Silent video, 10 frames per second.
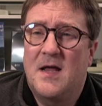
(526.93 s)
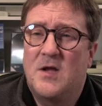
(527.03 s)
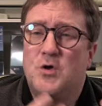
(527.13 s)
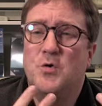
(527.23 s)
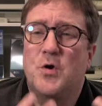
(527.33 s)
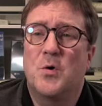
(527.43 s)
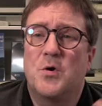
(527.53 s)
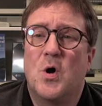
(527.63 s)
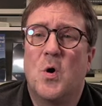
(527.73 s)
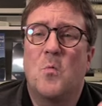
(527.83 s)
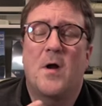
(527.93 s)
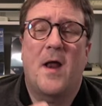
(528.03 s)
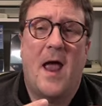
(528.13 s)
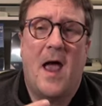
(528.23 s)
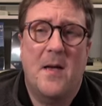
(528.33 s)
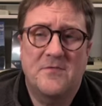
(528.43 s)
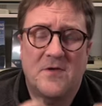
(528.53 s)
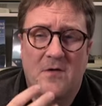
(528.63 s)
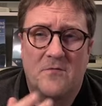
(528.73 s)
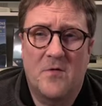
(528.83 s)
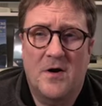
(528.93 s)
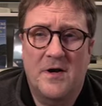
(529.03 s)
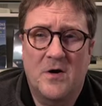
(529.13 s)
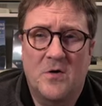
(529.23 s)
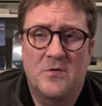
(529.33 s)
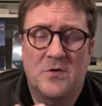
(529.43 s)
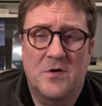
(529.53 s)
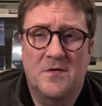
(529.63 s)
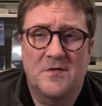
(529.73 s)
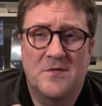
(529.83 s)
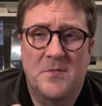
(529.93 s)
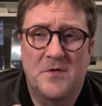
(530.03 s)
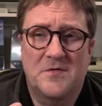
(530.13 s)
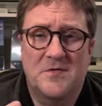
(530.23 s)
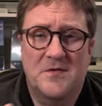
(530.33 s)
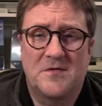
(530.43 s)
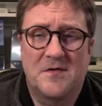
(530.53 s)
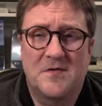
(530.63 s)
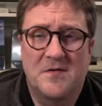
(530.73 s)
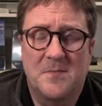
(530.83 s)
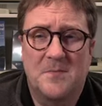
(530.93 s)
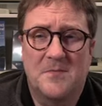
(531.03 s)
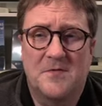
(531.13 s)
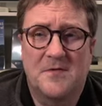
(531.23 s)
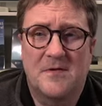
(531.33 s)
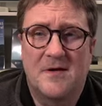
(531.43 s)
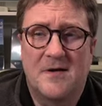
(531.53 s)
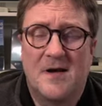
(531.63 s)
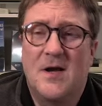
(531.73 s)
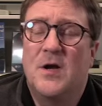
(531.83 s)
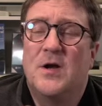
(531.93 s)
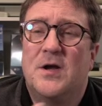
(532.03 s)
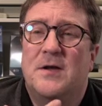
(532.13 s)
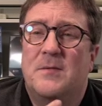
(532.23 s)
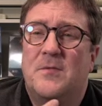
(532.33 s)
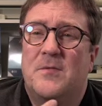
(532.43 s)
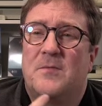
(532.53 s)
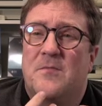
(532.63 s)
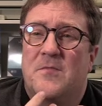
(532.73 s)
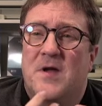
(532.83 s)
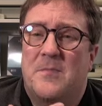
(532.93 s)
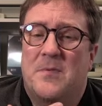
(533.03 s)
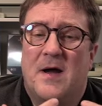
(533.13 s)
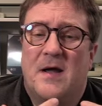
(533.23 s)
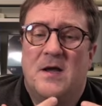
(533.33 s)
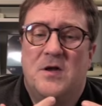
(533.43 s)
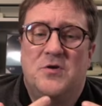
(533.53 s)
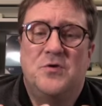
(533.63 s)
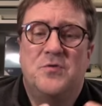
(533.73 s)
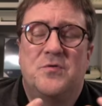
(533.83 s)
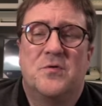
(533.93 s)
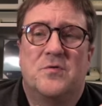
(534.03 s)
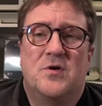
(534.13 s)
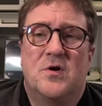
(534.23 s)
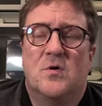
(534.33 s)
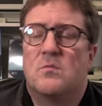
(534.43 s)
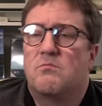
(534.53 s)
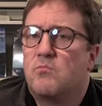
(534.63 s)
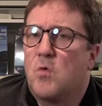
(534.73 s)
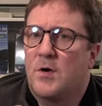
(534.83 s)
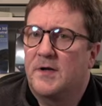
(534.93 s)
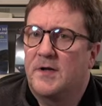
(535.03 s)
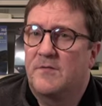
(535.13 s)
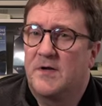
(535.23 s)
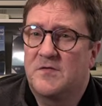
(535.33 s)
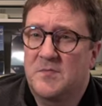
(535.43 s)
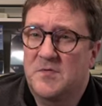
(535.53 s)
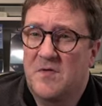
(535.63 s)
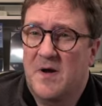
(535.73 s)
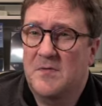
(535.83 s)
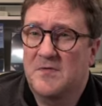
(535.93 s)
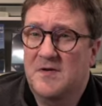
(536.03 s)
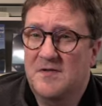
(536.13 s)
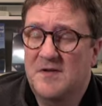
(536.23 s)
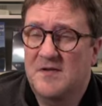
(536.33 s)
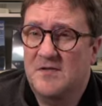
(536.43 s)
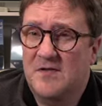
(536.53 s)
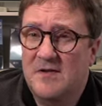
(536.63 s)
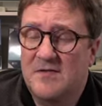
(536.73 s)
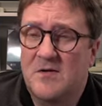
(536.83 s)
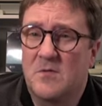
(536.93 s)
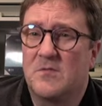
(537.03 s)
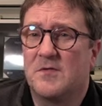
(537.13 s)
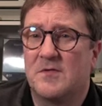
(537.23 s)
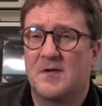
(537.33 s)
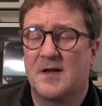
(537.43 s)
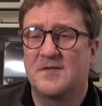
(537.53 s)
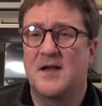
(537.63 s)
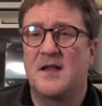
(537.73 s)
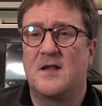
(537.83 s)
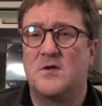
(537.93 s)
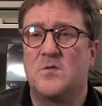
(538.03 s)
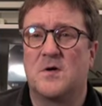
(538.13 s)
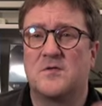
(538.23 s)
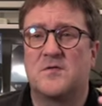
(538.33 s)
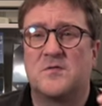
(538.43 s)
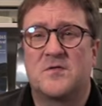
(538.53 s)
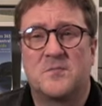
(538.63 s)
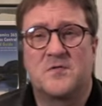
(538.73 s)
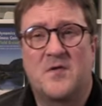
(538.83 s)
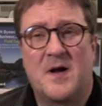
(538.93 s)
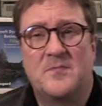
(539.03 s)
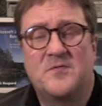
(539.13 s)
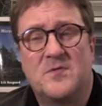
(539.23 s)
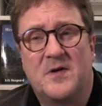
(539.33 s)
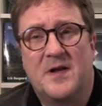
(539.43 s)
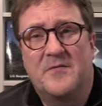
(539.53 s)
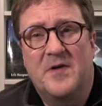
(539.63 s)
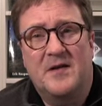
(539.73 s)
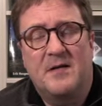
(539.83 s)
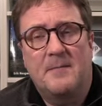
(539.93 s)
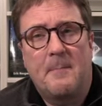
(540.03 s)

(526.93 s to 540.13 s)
You don't know what apps are running on your customers' systems. Thereby, you don't know what event subscribers exist. So let's say that you want to subscribe to an event.